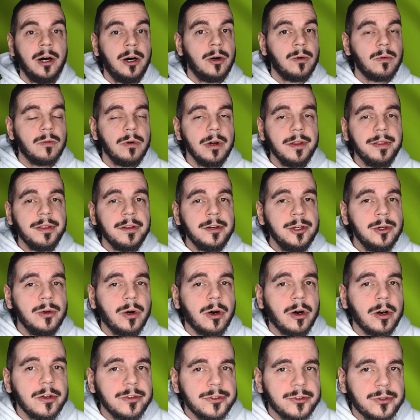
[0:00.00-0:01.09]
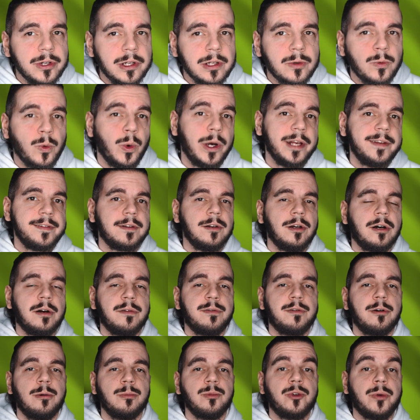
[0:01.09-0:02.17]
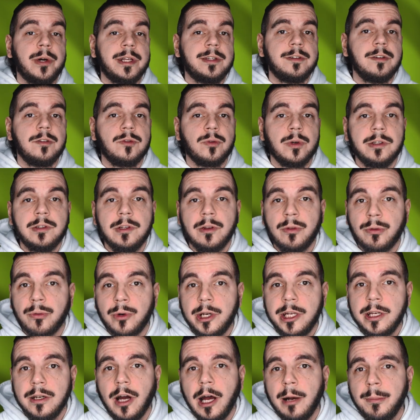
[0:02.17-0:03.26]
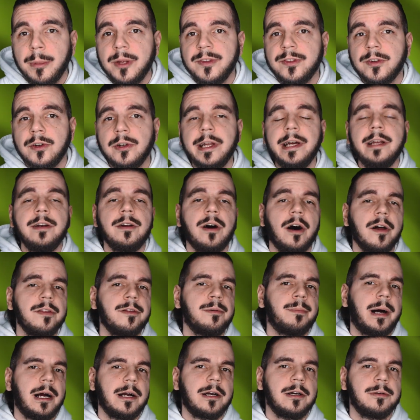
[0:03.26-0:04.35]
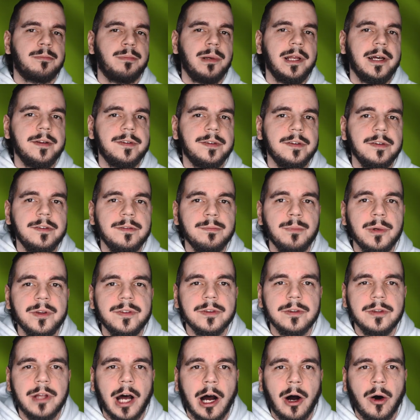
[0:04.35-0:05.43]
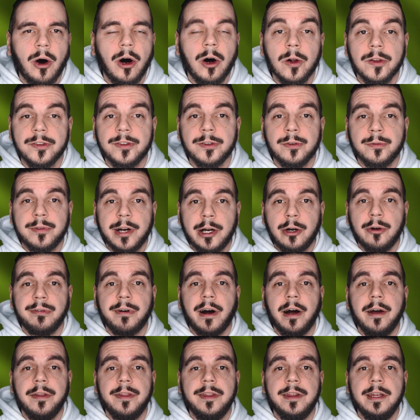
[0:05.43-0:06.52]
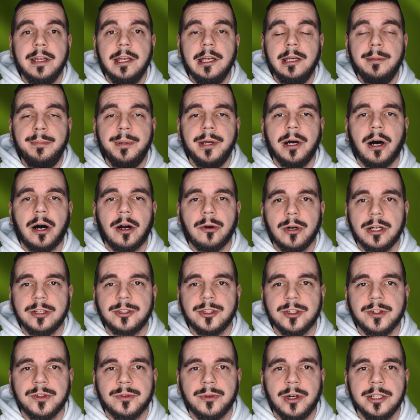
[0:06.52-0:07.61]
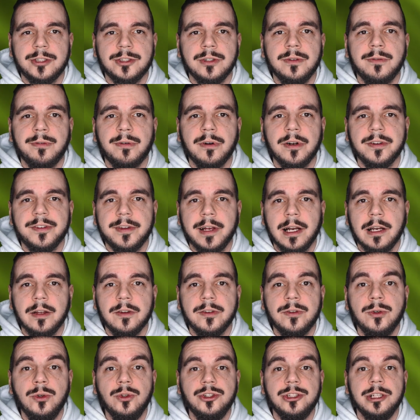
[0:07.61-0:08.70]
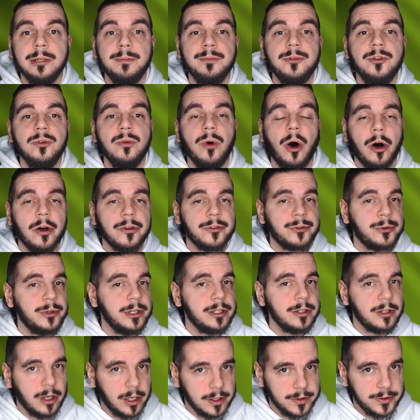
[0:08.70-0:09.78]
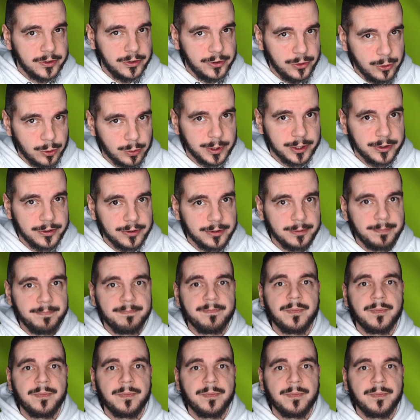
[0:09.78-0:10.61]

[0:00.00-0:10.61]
With the new Austrian waste law from 2023, Amazon and other marketplaces must now also verify the EPR registration for sellers who ship to Austrian consumers.